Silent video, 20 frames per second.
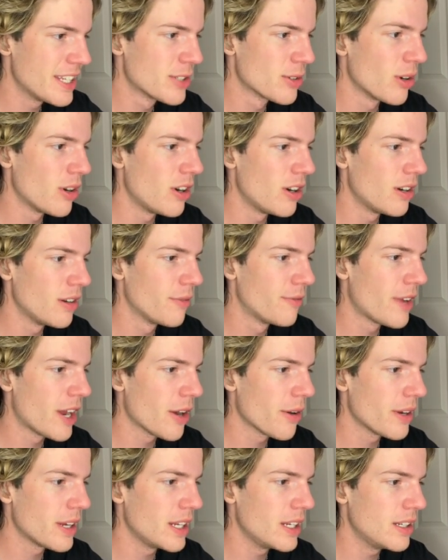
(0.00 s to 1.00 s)
These are all
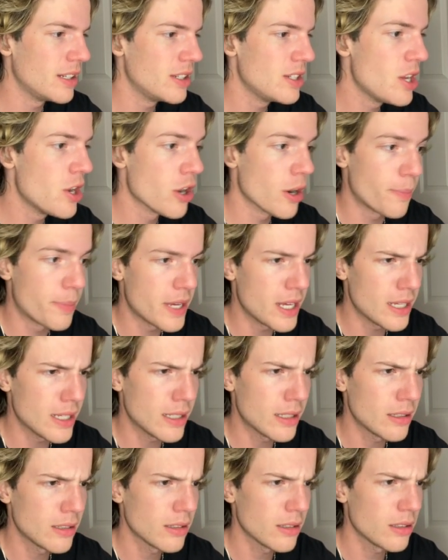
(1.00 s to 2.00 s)
very
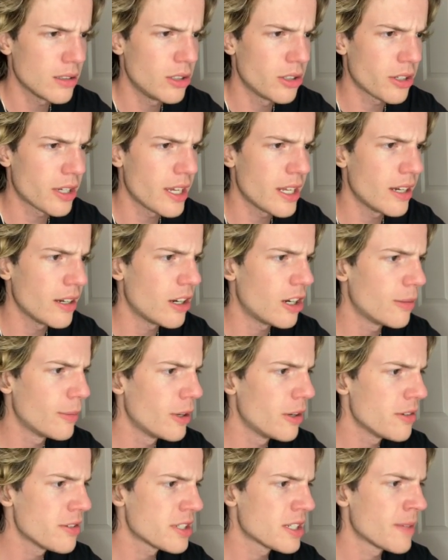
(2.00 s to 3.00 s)
European looking
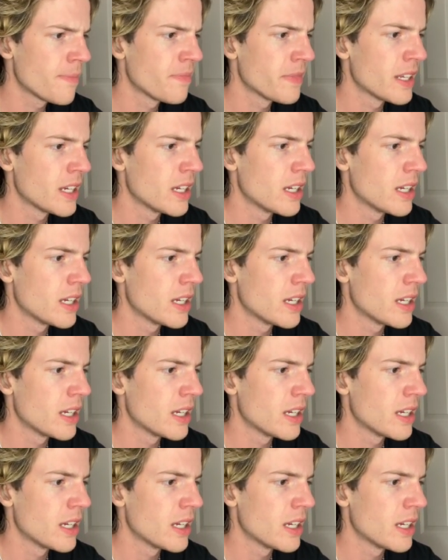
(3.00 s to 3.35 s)
almost.